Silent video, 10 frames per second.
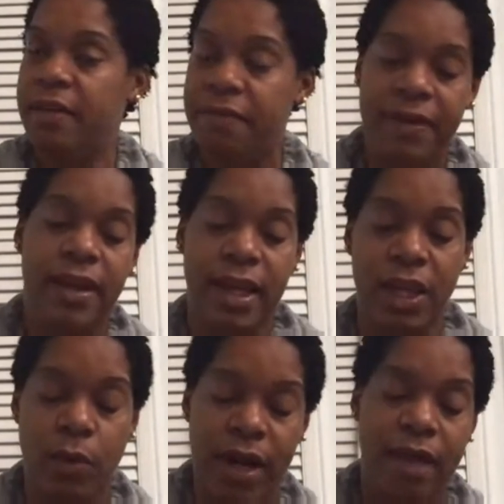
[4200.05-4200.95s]
feeling. You
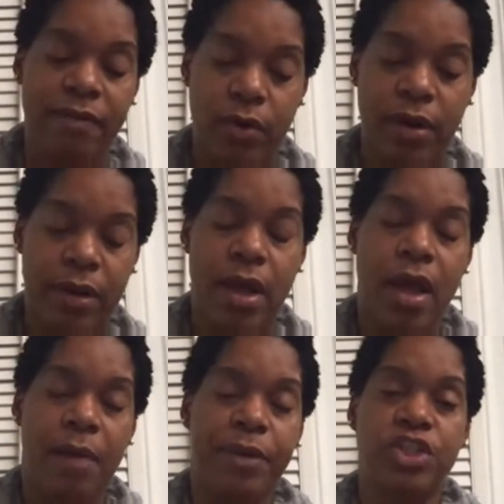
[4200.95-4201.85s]
want to have a good
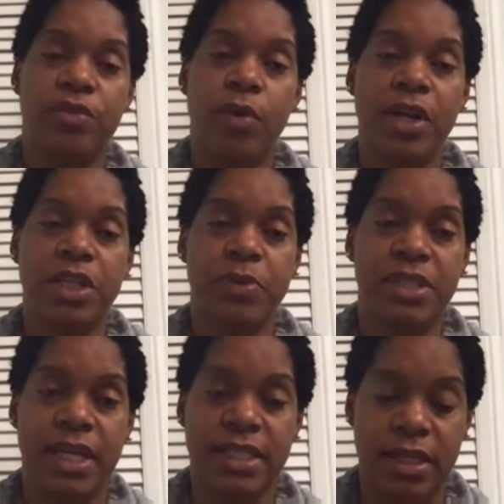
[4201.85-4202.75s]
picture of what is
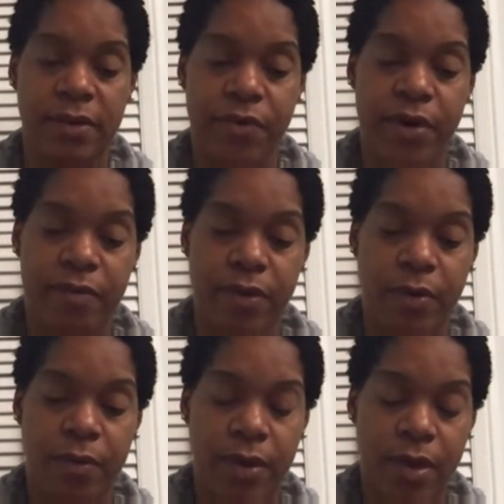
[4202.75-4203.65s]
presenting in front of you.
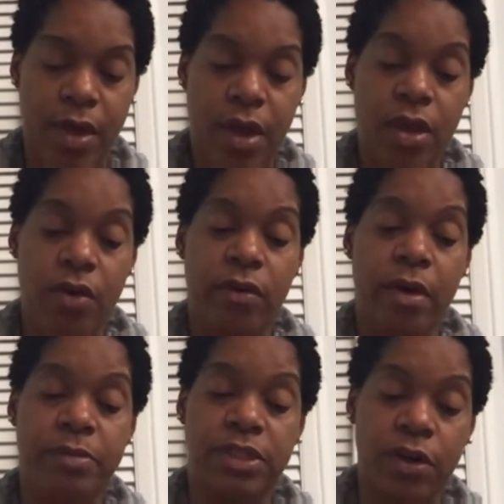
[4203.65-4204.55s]
You're going to
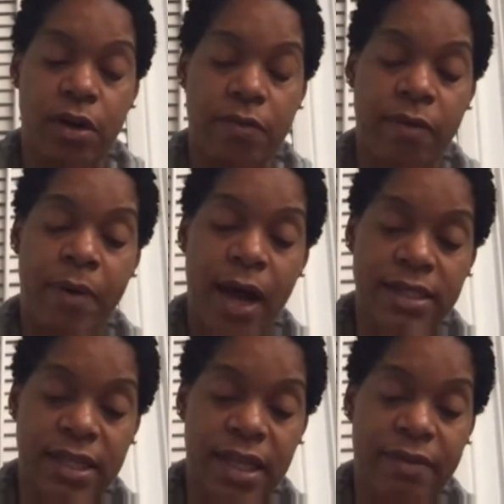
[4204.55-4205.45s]
observe for
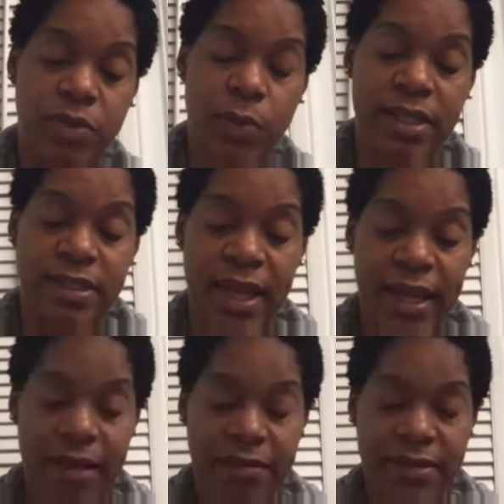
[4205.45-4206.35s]
positive as well as
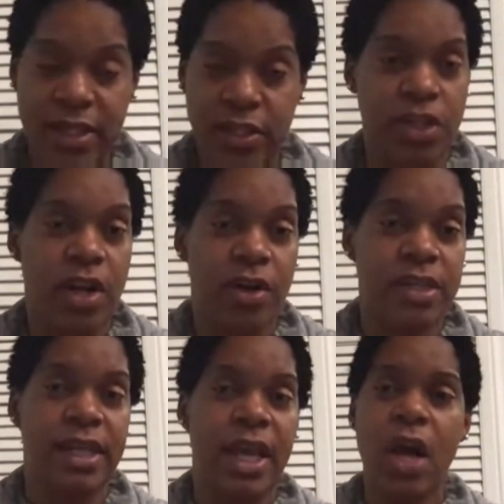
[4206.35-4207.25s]
negative signs, because you're not
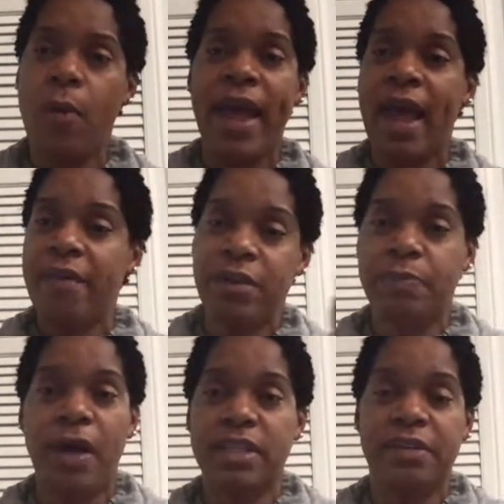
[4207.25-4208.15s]
going to say, oh, I have this
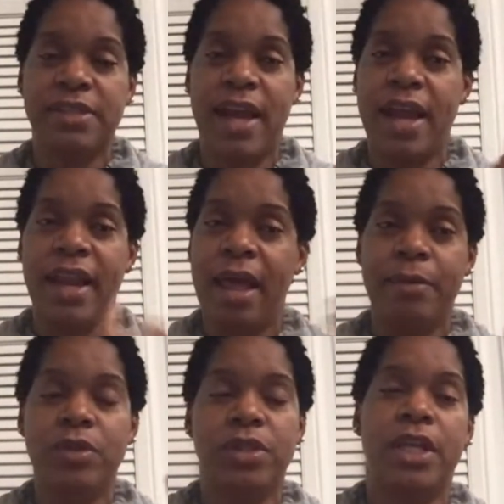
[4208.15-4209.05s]
positive sign, I'm
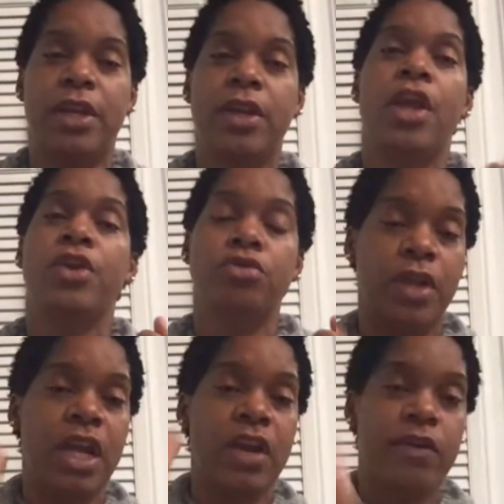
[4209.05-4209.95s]
hallucinating. You
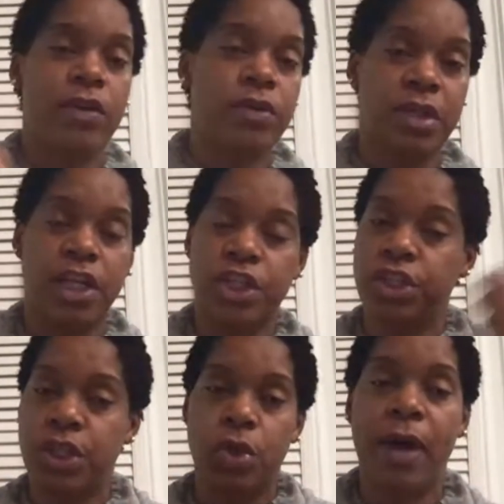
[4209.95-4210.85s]
should hear
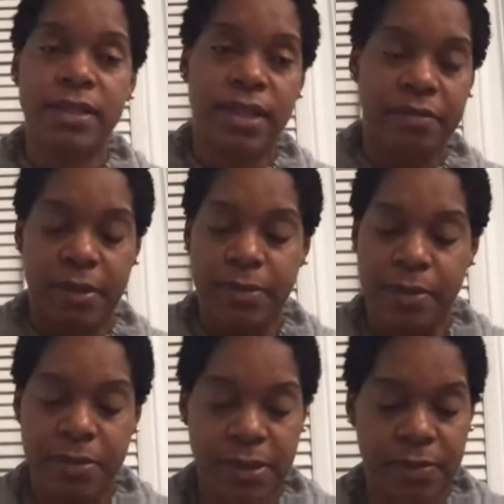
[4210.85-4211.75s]
hallucinations, no positive
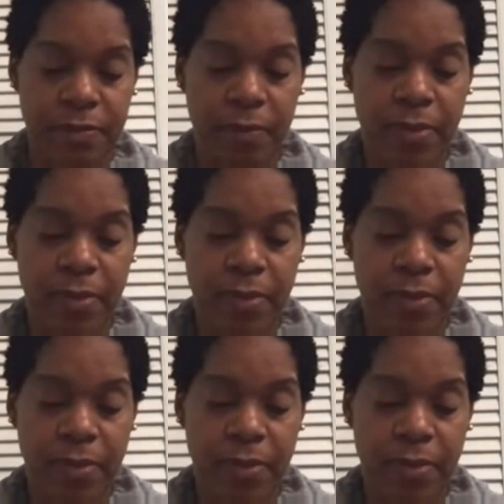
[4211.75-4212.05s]
symptoms.